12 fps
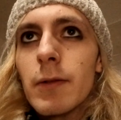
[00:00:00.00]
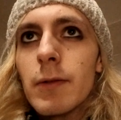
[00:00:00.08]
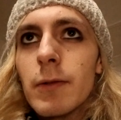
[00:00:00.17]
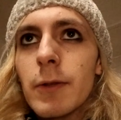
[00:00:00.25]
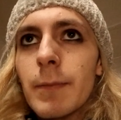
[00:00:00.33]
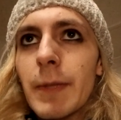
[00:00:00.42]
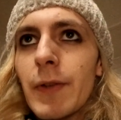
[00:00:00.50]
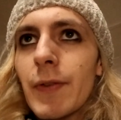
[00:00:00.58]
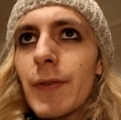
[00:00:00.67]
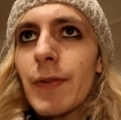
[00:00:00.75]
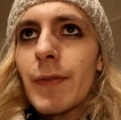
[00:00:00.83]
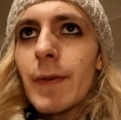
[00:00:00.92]

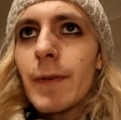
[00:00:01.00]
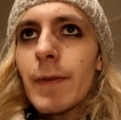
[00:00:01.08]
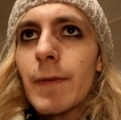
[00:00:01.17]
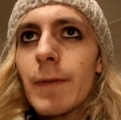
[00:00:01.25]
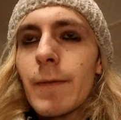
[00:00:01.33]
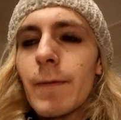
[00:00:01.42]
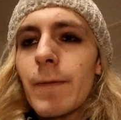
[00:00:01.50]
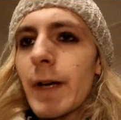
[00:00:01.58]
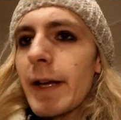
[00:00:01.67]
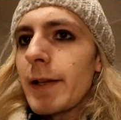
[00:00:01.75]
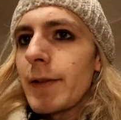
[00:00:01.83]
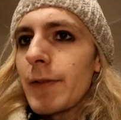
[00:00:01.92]
almost
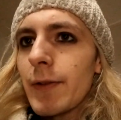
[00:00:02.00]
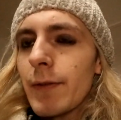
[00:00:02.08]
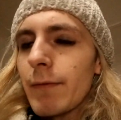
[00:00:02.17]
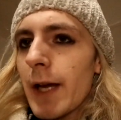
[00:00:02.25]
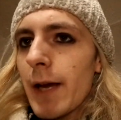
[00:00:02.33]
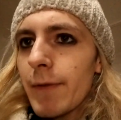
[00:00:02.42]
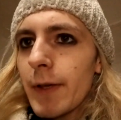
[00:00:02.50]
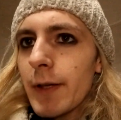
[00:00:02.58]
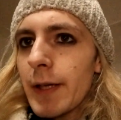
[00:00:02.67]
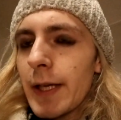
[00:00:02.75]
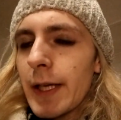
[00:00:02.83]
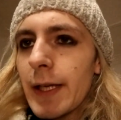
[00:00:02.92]
violent and rather
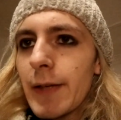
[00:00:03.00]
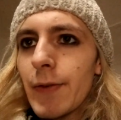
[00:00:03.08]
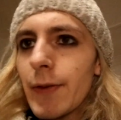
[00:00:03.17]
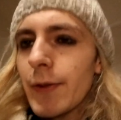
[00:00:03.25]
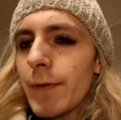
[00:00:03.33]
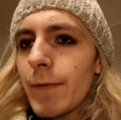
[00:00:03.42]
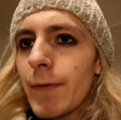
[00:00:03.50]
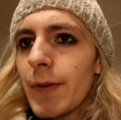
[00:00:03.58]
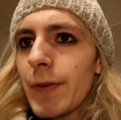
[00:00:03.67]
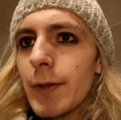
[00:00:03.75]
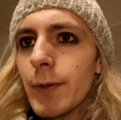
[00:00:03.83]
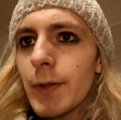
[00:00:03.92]
a sort of
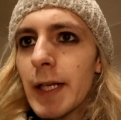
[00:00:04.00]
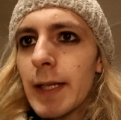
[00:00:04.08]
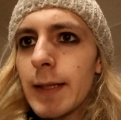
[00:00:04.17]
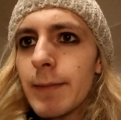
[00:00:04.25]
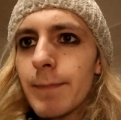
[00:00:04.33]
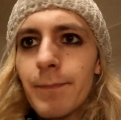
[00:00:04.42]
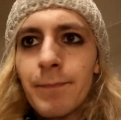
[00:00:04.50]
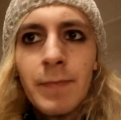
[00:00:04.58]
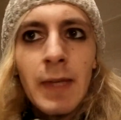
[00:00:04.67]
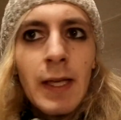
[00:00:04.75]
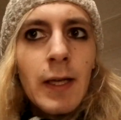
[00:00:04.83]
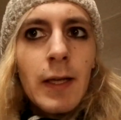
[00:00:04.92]
physical colour.
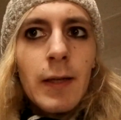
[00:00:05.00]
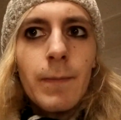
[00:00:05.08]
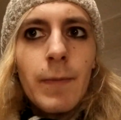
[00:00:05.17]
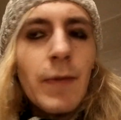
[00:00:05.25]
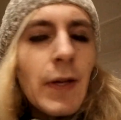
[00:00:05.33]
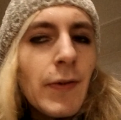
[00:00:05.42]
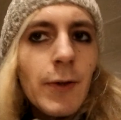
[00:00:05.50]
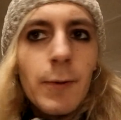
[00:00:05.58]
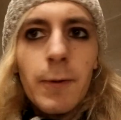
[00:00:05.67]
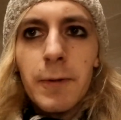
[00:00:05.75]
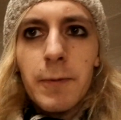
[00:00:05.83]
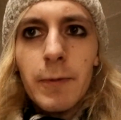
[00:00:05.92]
But that's not
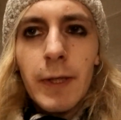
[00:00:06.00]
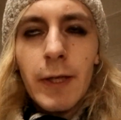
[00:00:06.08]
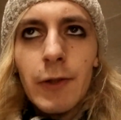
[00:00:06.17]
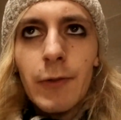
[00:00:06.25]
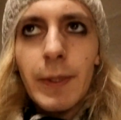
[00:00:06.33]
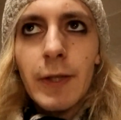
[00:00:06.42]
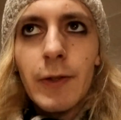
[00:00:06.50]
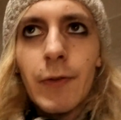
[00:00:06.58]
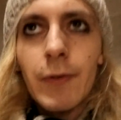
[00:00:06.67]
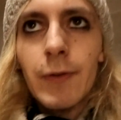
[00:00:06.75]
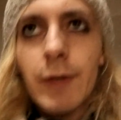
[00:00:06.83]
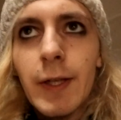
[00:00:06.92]
what we're going to be
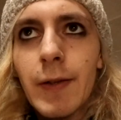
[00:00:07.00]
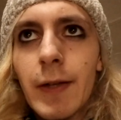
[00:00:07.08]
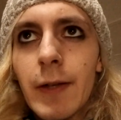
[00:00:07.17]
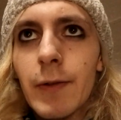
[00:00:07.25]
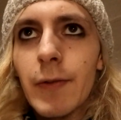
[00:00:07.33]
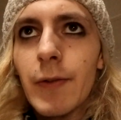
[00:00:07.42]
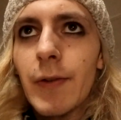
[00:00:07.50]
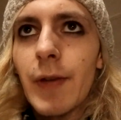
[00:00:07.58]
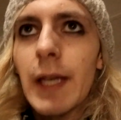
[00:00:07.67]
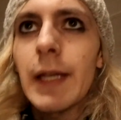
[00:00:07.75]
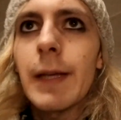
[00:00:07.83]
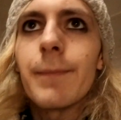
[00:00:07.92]
concentrating on
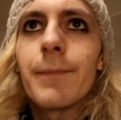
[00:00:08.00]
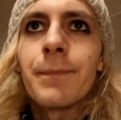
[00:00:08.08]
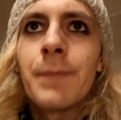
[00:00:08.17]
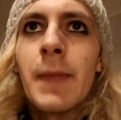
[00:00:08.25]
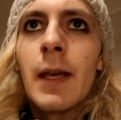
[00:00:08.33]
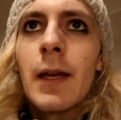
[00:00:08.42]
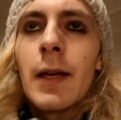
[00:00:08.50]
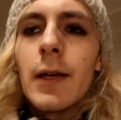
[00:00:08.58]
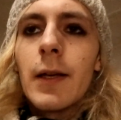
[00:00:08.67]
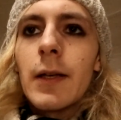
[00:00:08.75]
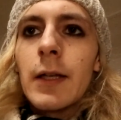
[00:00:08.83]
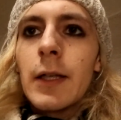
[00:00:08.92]
today.
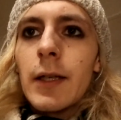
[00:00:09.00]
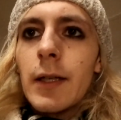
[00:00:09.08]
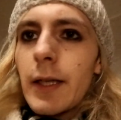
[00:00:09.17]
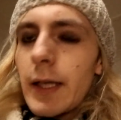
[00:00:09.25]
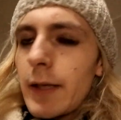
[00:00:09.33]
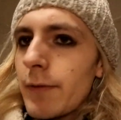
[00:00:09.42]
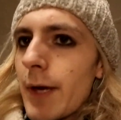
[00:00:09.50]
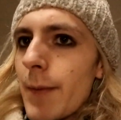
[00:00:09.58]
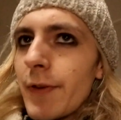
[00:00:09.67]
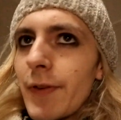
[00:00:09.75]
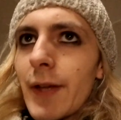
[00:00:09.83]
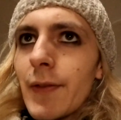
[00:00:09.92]
It
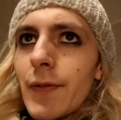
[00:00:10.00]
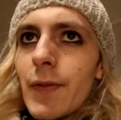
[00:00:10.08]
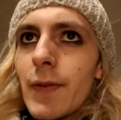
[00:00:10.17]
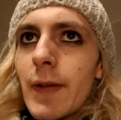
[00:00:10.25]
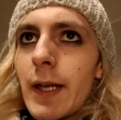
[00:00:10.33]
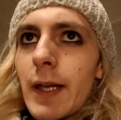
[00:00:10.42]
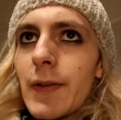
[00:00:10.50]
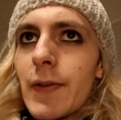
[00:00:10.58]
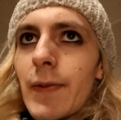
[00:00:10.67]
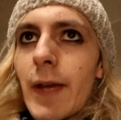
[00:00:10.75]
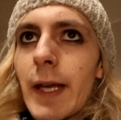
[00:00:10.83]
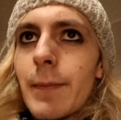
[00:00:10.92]
represents
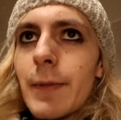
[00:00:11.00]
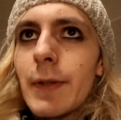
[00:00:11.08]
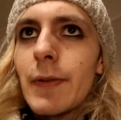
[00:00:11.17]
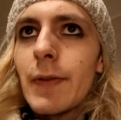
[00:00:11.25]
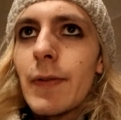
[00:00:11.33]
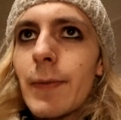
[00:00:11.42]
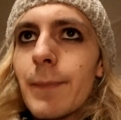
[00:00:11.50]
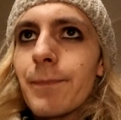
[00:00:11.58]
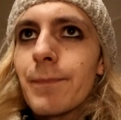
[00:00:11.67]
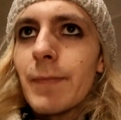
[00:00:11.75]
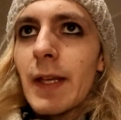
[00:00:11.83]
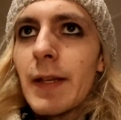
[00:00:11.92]
excitement
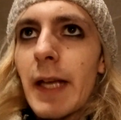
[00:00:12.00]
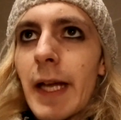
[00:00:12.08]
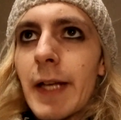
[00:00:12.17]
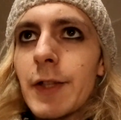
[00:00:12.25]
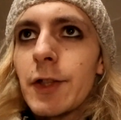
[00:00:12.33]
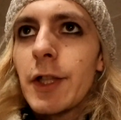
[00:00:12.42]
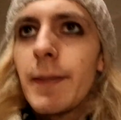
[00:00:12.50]
and energy.